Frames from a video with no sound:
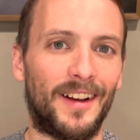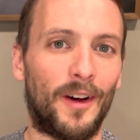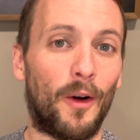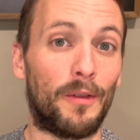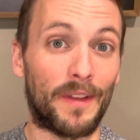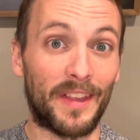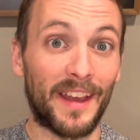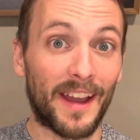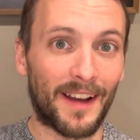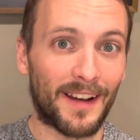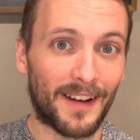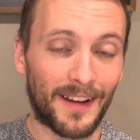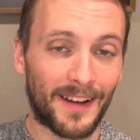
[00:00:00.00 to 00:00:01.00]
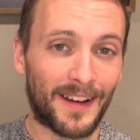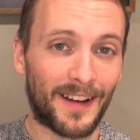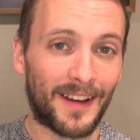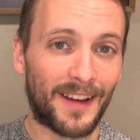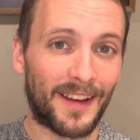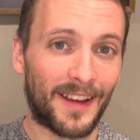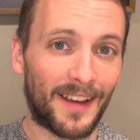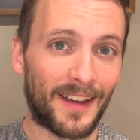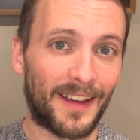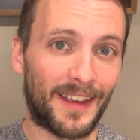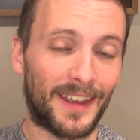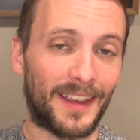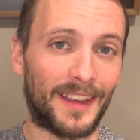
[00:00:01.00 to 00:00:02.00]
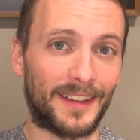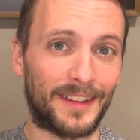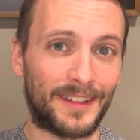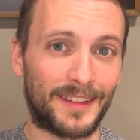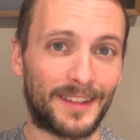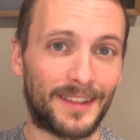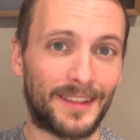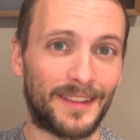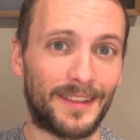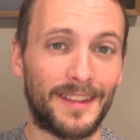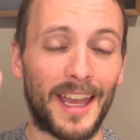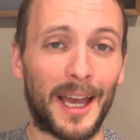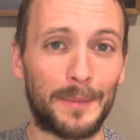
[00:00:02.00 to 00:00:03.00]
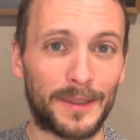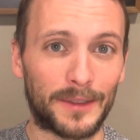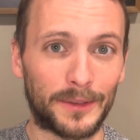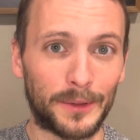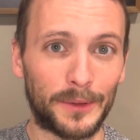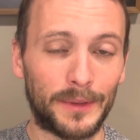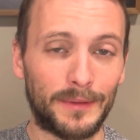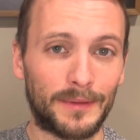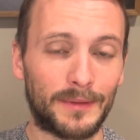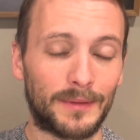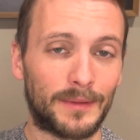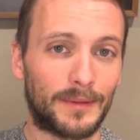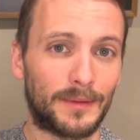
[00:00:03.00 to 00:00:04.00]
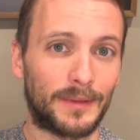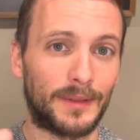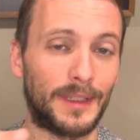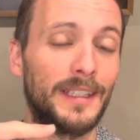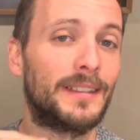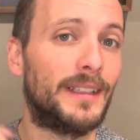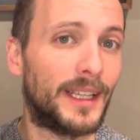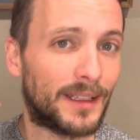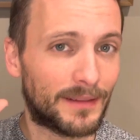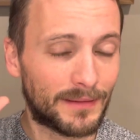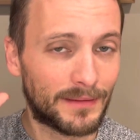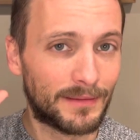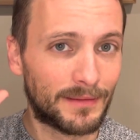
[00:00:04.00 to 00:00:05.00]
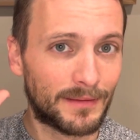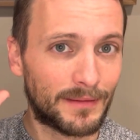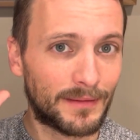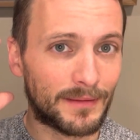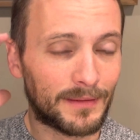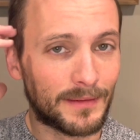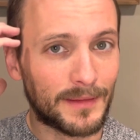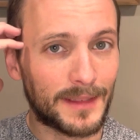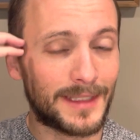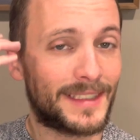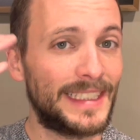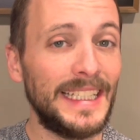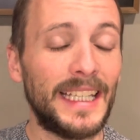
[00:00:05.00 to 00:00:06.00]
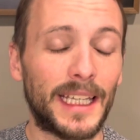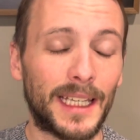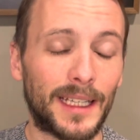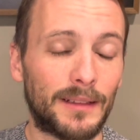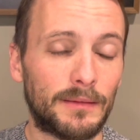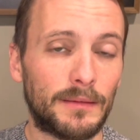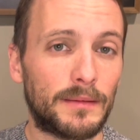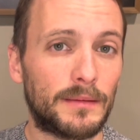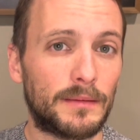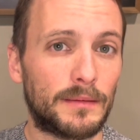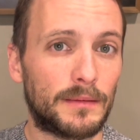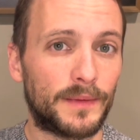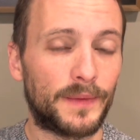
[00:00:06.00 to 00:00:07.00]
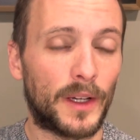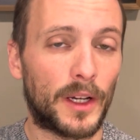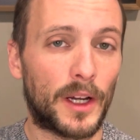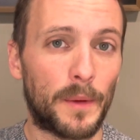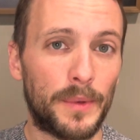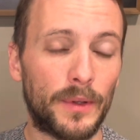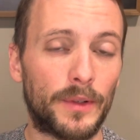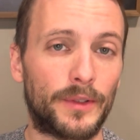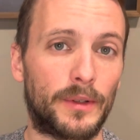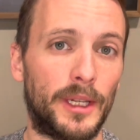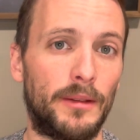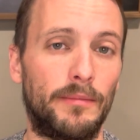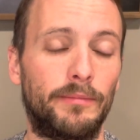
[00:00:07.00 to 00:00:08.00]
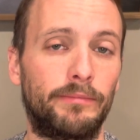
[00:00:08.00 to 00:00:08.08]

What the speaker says: Over there, it's the absolute listening, seeing a computer screen.